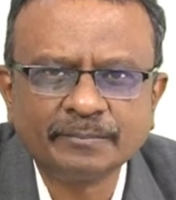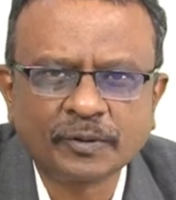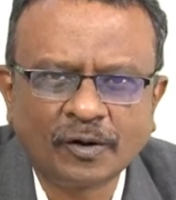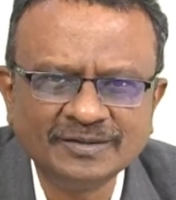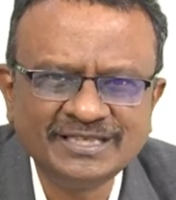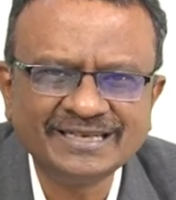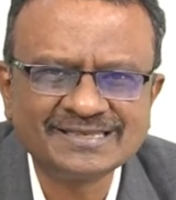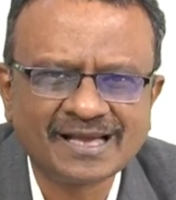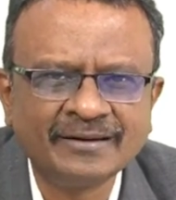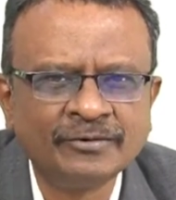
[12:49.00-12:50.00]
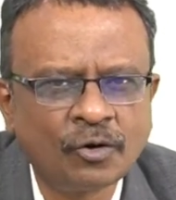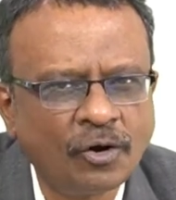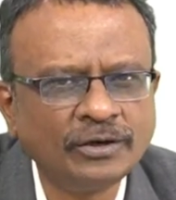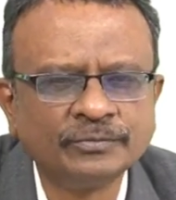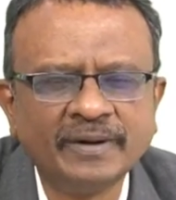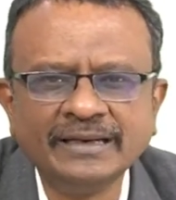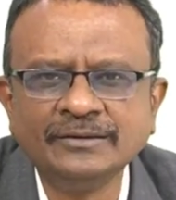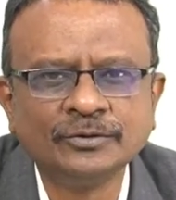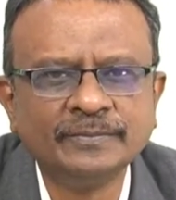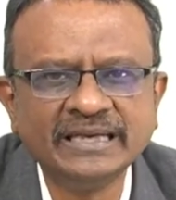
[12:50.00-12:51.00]
Projects are not
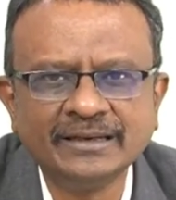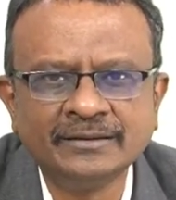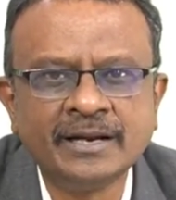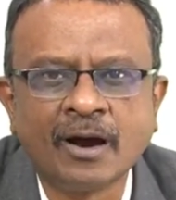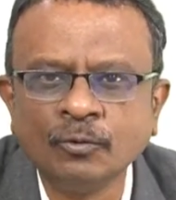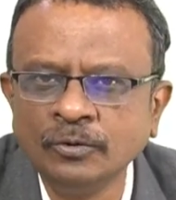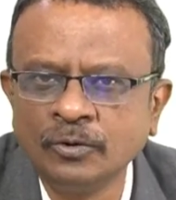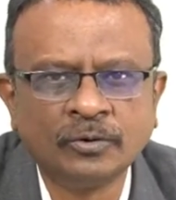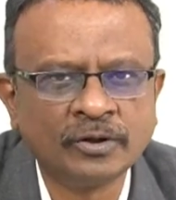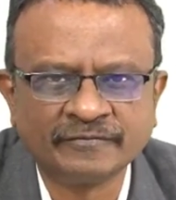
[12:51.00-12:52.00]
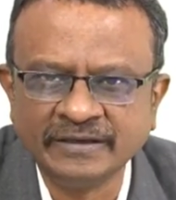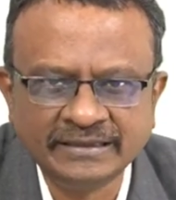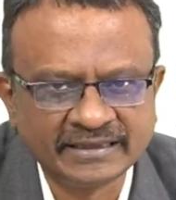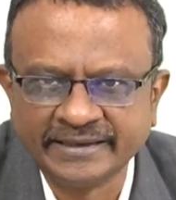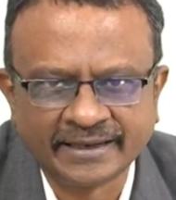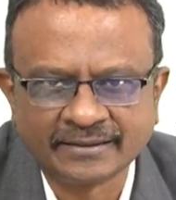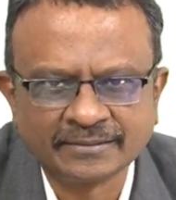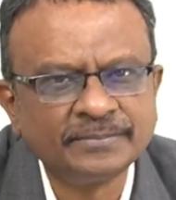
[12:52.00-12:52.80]
meant to be a download of internet.